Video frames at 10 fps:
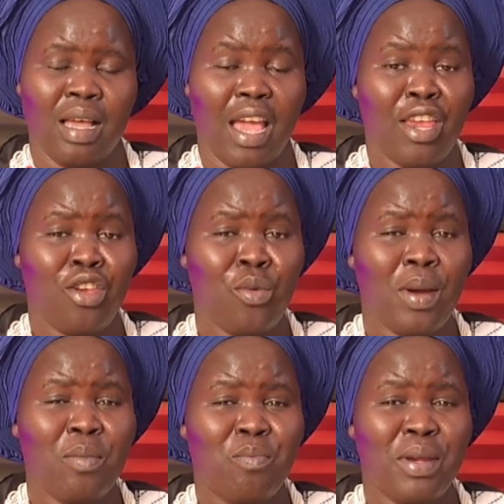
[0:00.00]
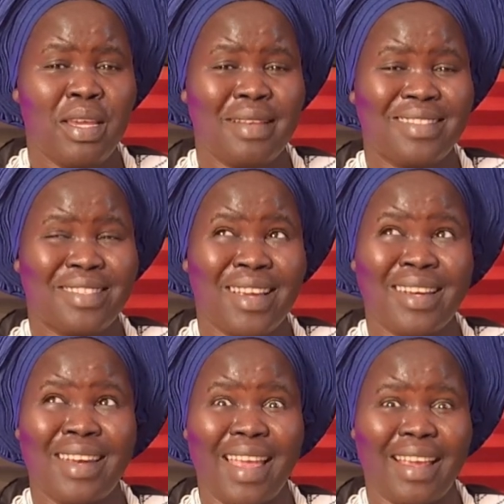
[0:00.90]
A human being
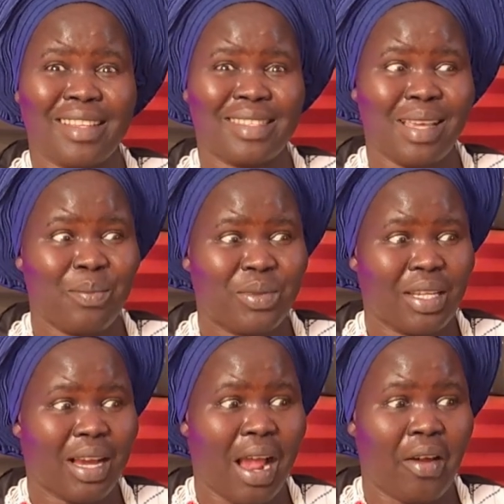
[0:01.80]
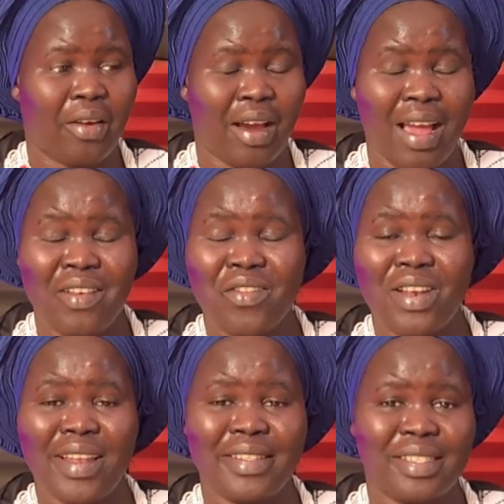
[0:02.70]
turned like something I can't
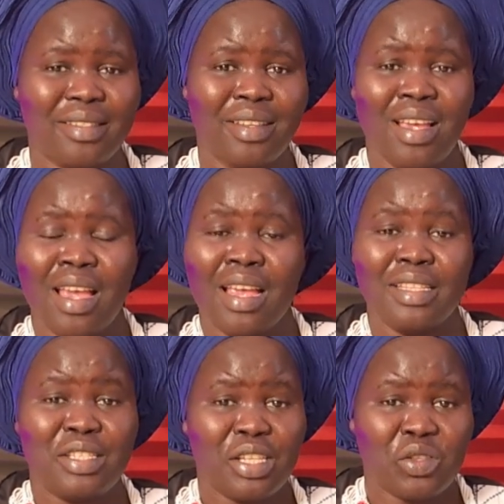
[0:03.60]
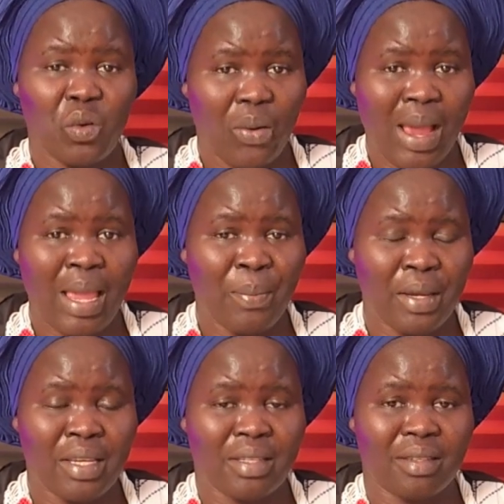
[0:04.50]
really describe
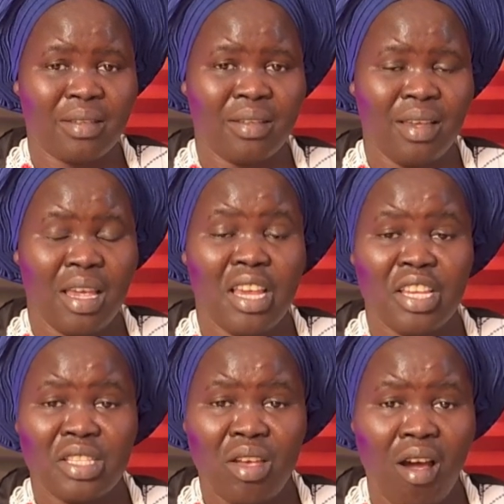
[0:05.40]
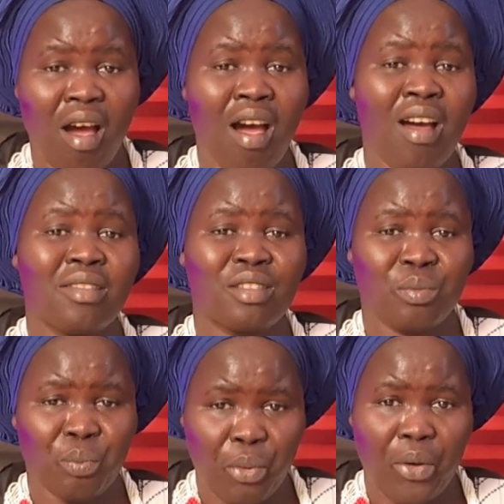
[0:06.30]
it. It's
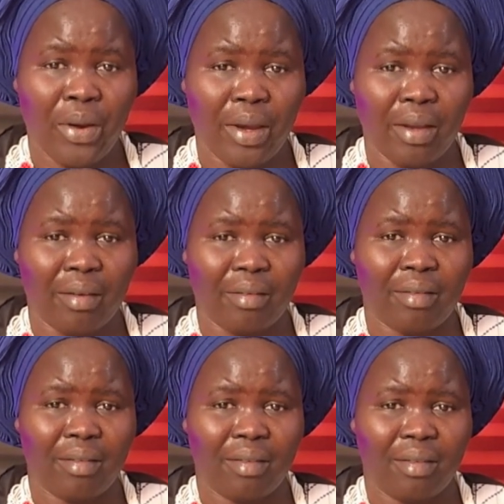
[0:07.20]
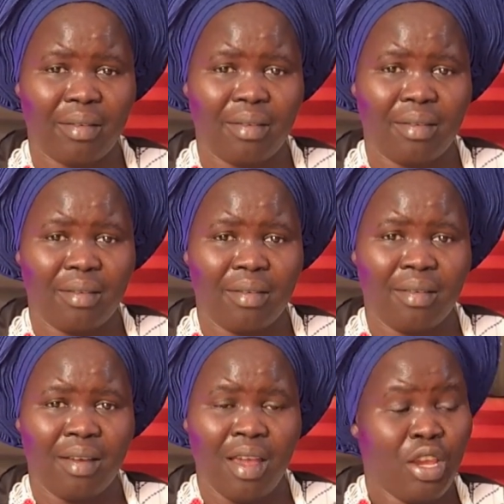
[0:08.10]
heartbroken.
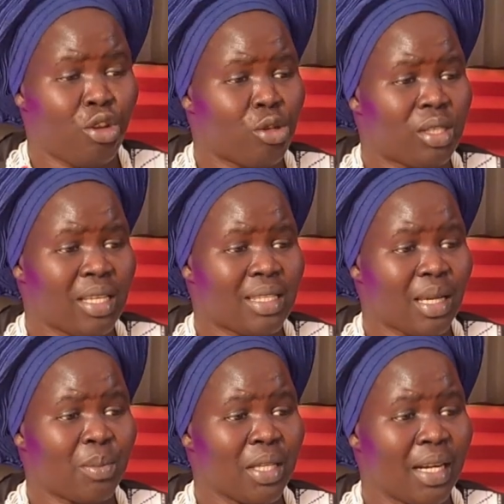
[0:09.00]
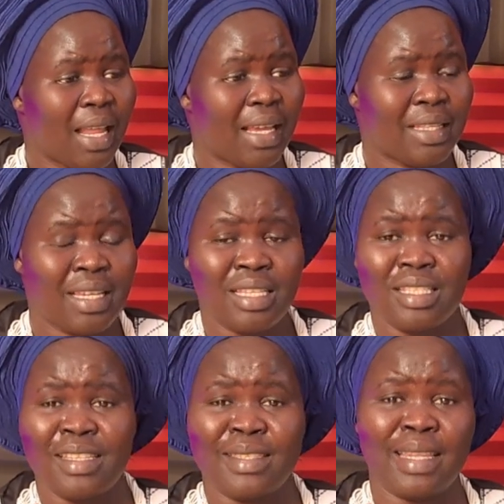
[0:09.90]
You see something like this
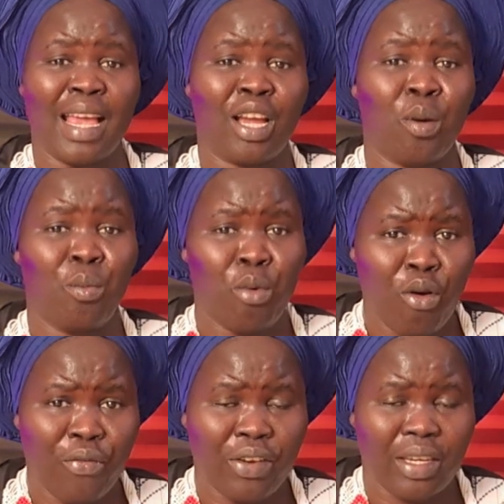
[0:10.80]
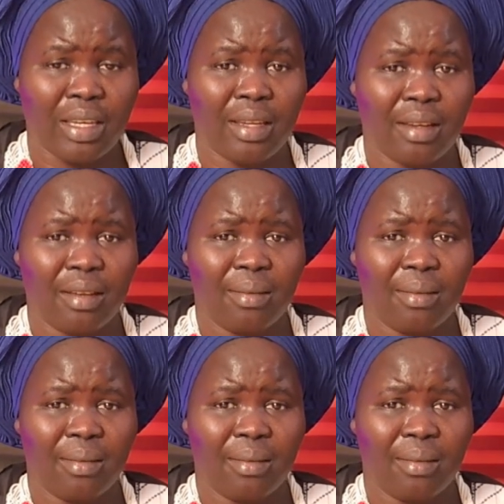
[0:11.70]
is like a movie,